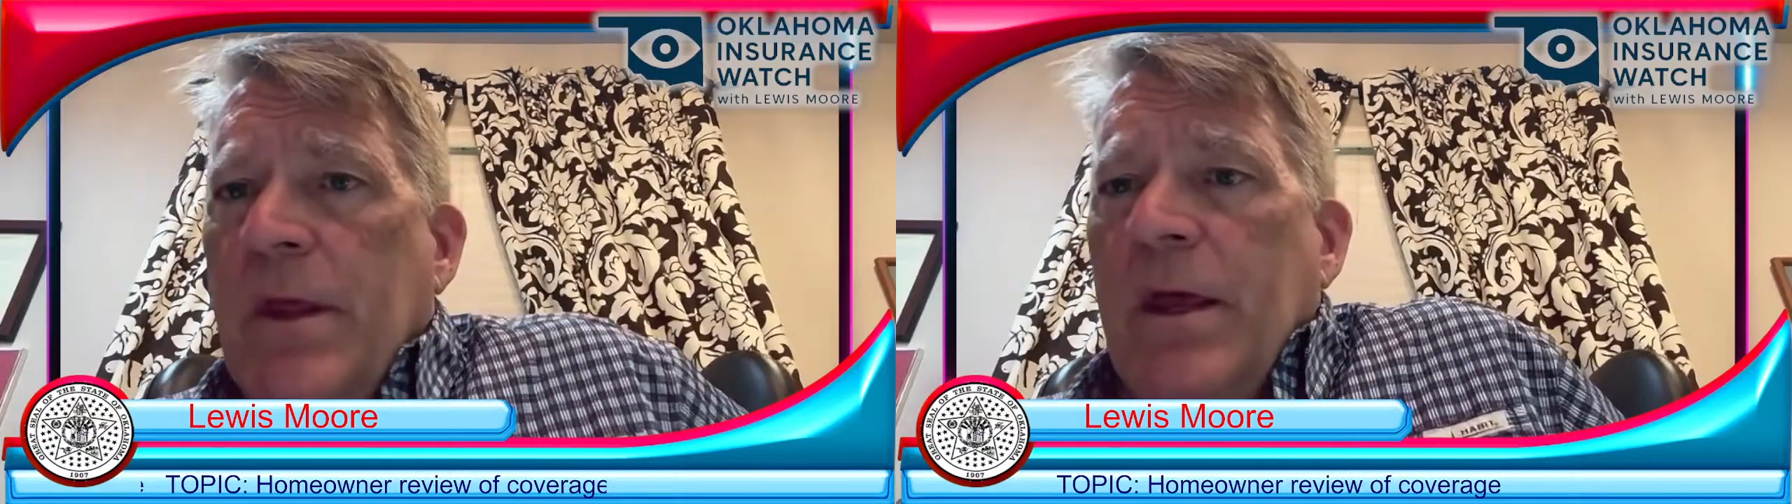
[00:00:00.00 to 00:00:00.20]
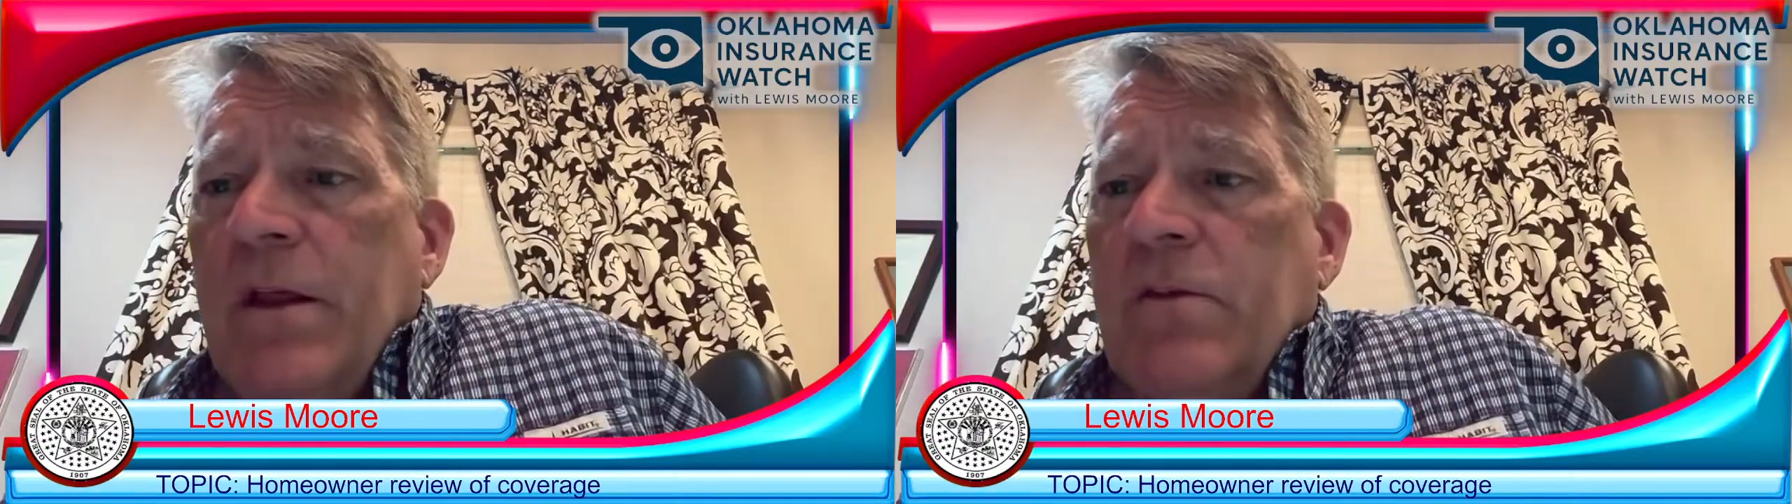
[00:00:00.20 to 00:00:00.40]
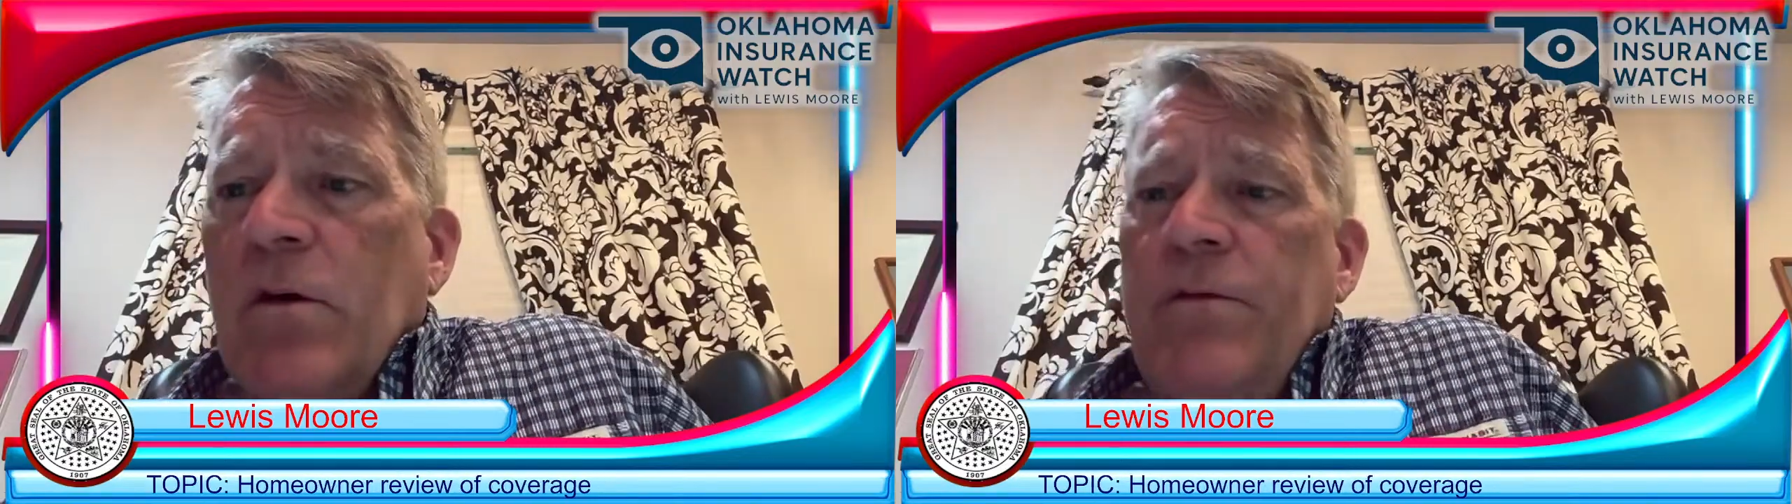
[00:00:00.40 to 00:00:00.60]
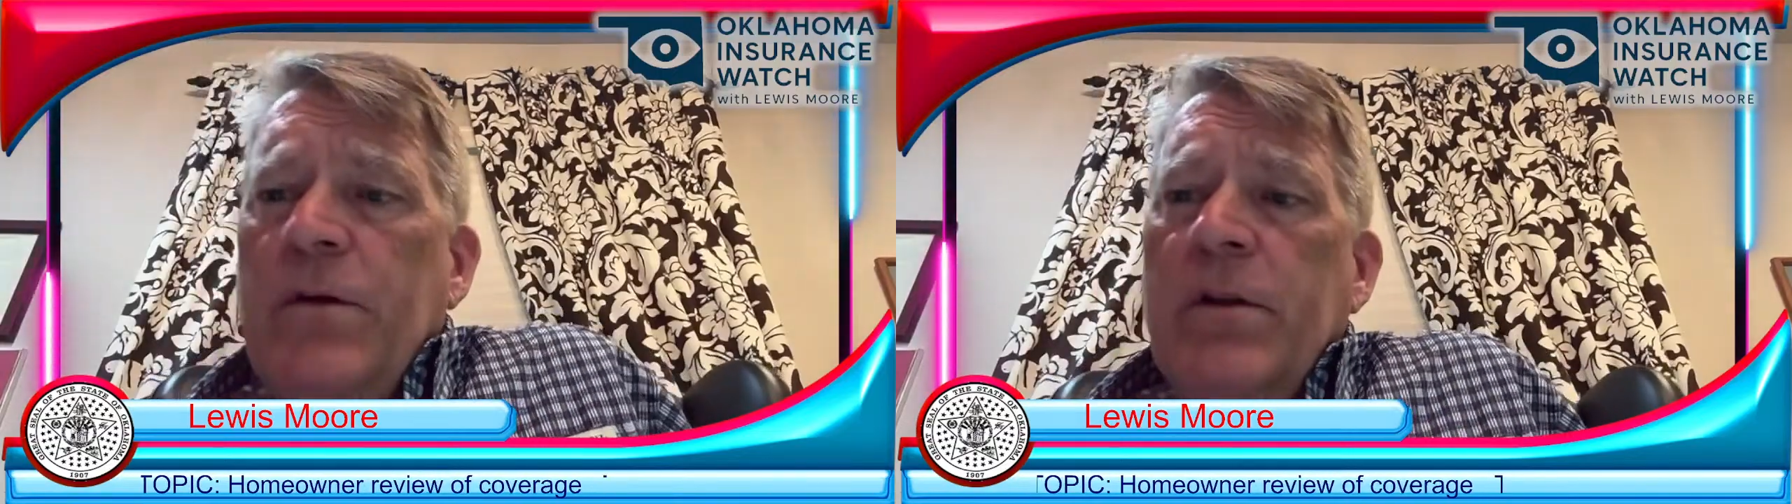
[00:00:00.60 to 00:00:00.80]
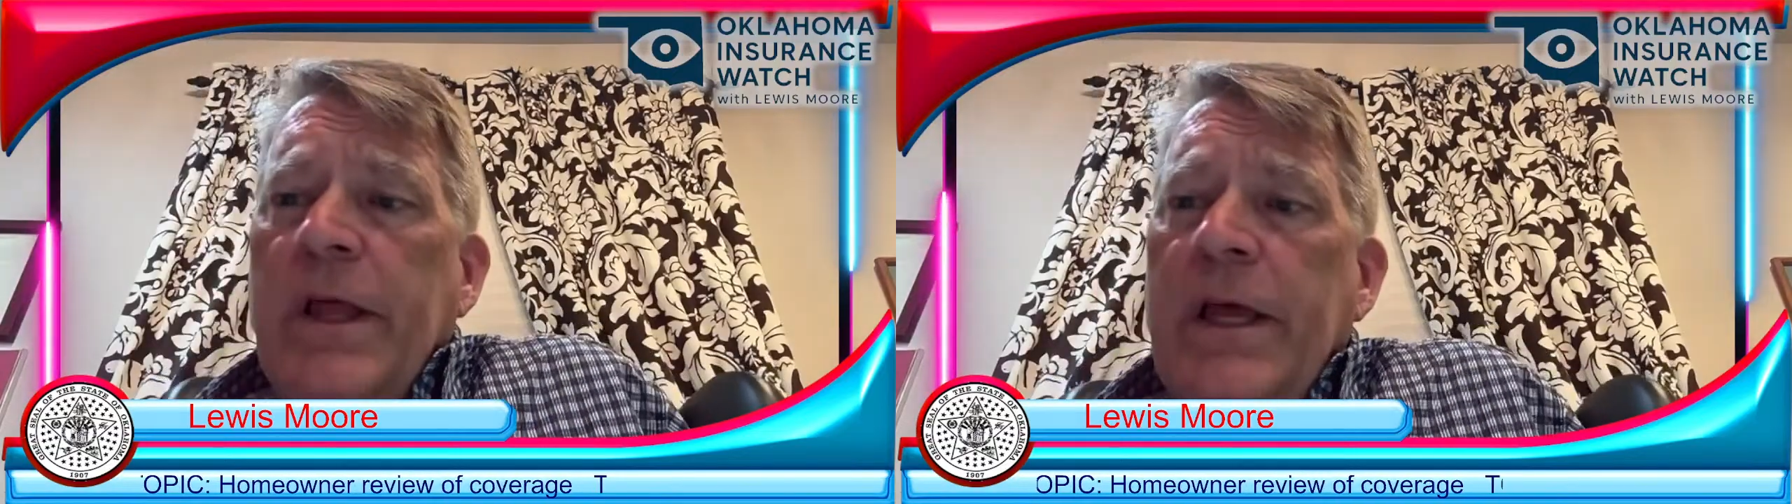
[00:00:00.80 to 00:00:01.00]
And so if
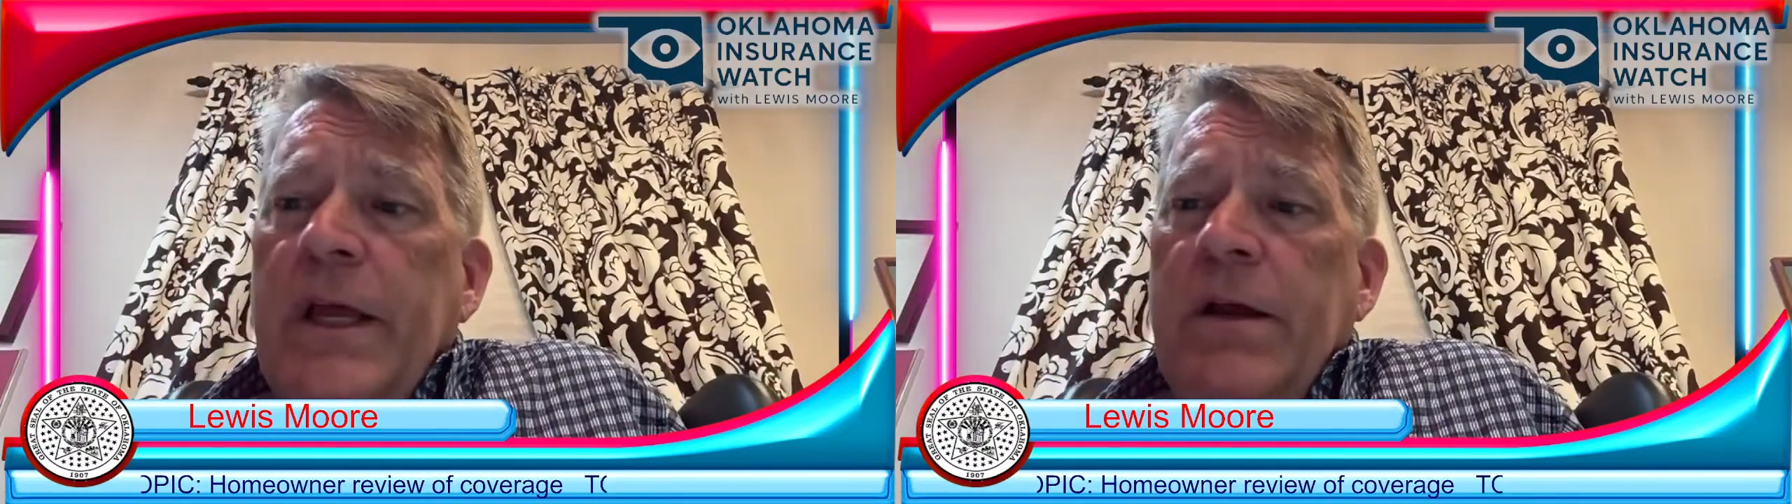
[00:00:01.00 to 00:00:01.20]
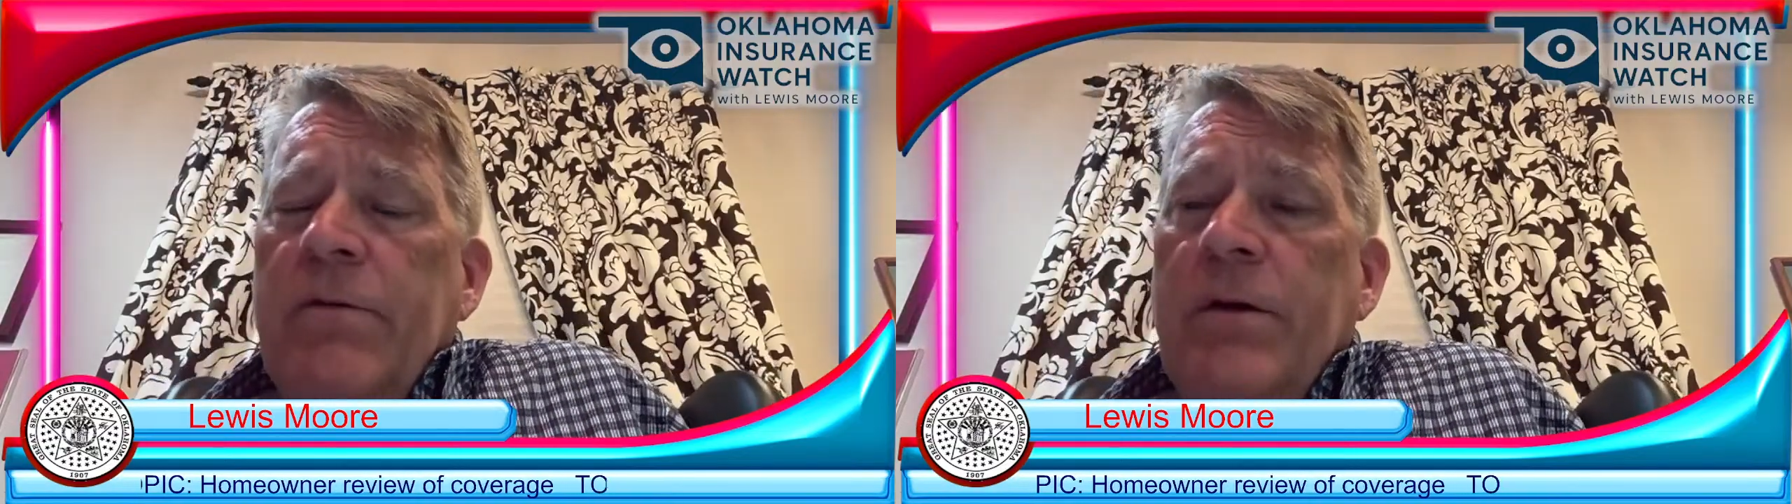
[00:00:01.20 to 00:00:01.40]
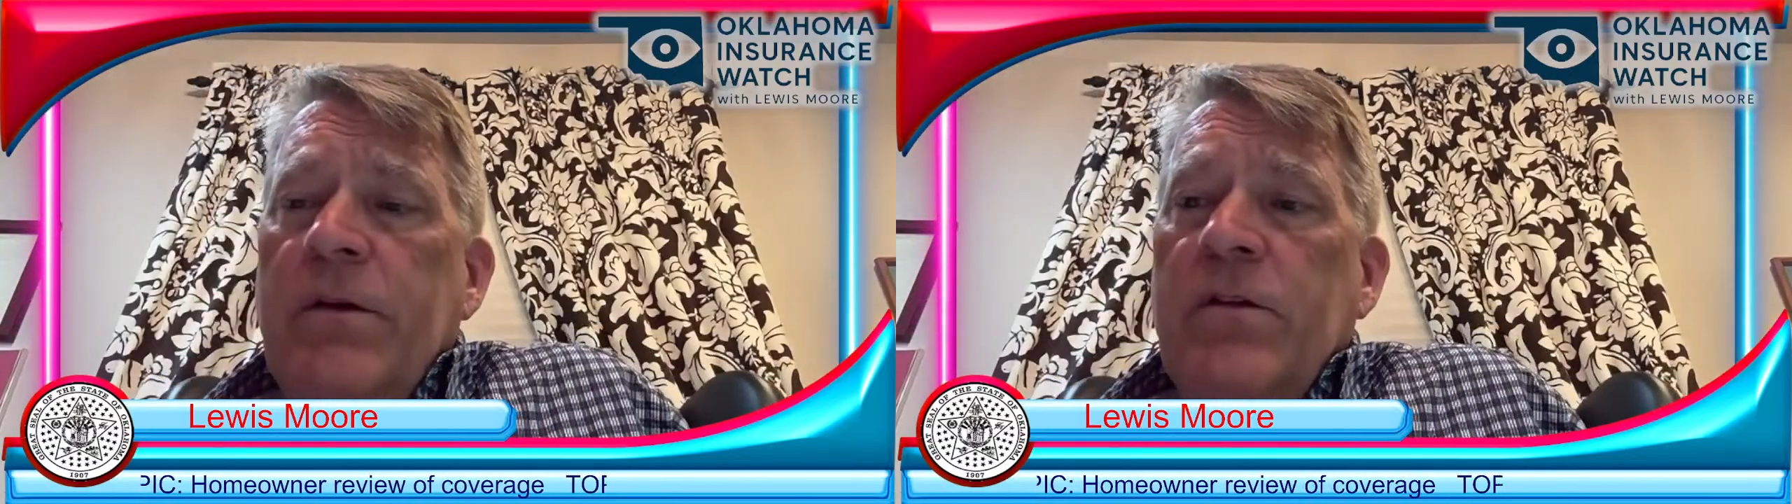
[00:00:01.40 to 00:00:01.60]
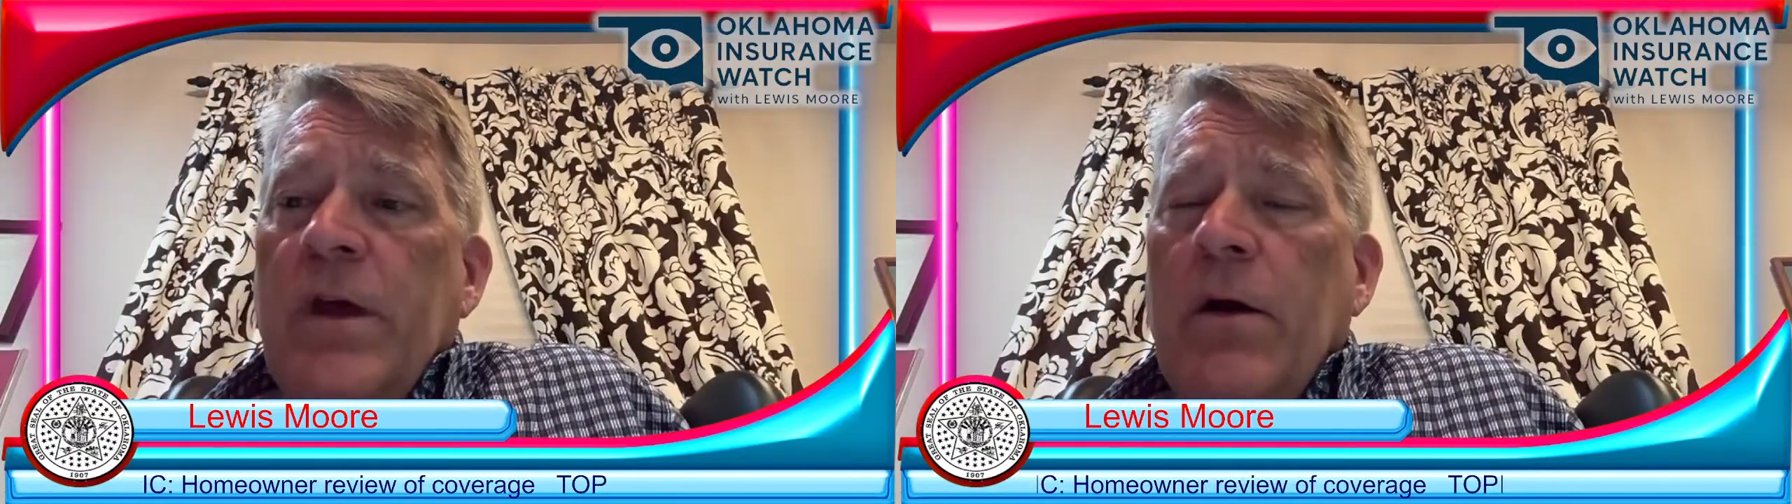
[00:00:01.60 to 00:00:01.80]
you leave, you say,